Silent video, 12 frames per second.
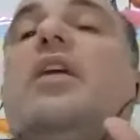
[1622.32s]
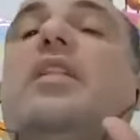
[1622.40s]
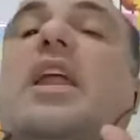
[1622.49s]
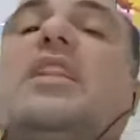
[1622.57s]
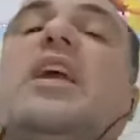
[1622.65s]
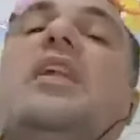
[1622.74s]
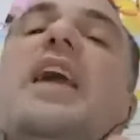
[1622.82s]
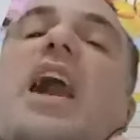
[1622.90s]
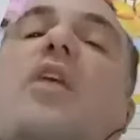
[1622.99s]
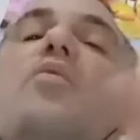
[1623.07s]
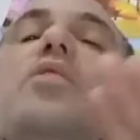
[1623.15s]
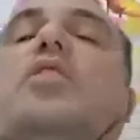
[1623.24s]

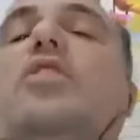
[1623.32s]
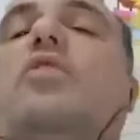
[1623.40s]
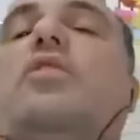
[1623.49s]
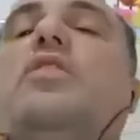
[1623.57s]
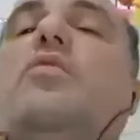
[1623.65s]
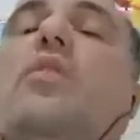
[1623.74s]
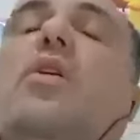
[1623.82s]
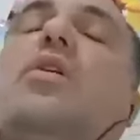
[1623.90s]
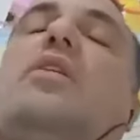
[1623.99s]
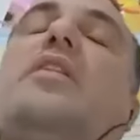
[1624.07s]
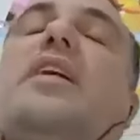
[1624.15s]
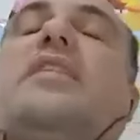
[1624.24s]
Netanyahu was the only
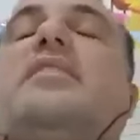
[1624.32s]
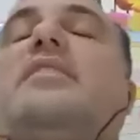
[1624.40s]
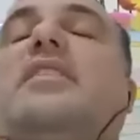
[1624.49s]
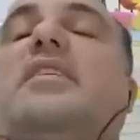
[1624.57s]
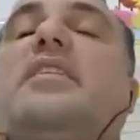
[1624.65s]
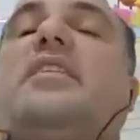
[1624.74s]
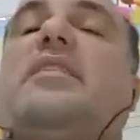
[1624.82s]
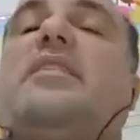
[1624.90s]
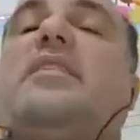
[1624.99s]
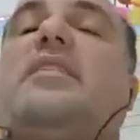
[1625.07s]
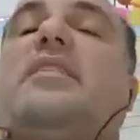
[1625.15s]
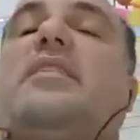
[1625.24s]
one that
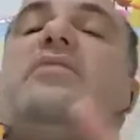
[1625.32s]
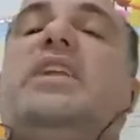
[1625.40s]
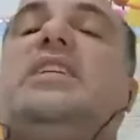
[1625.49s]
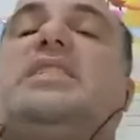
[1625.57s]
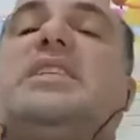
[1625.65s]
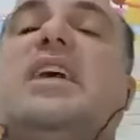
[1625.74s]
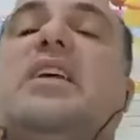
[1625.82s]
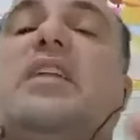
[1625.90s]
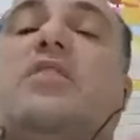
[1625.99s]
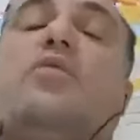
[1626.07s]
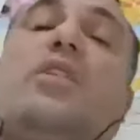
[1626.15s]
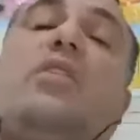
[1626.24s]
um, didn't really say
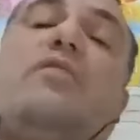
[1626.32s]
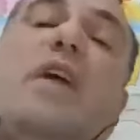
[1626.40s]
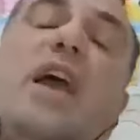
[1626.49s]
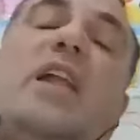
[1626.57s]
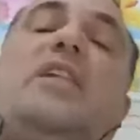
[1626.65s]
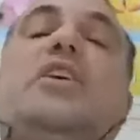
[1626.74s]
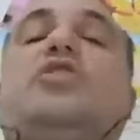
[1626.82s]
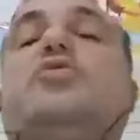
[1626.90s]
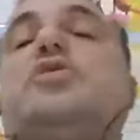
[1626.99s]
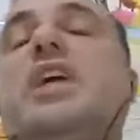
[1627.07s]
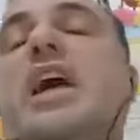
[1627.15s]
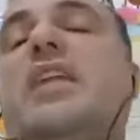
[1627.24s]
that was his failed. He
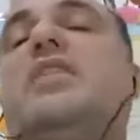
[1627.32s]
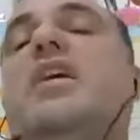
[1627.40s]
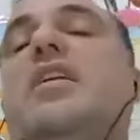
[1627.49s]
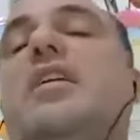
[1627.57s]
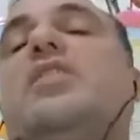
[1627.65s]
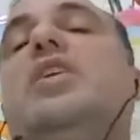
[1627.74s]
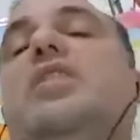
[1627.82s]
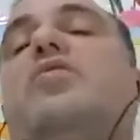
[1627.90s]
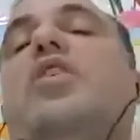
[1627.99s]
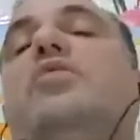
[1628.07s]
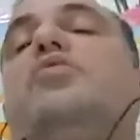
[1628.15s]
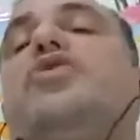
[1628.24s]
just said that he's
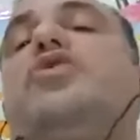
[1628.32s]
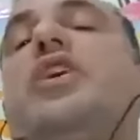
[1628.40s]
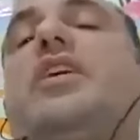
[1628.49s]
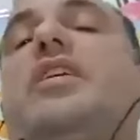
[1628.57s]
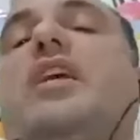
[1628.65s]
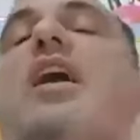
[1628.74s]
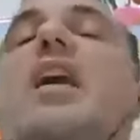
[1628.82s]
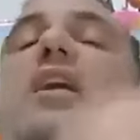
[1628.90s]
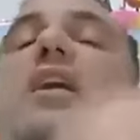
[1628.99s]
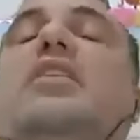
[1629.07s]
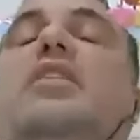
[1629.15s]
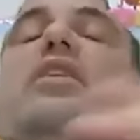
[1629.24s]
going to check. Uh,
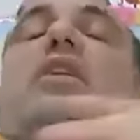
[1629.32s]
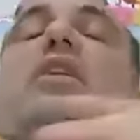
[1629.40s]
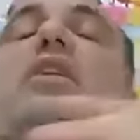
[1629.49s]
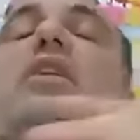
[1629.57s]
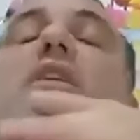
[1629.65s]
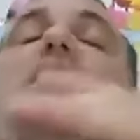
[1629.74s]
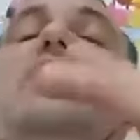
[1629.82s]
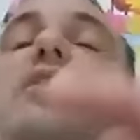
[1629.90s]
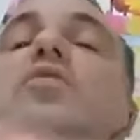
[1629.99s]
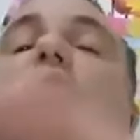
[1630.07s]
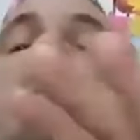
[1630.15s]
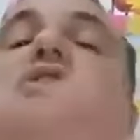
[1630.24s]
he's he's
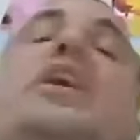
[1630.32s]
going to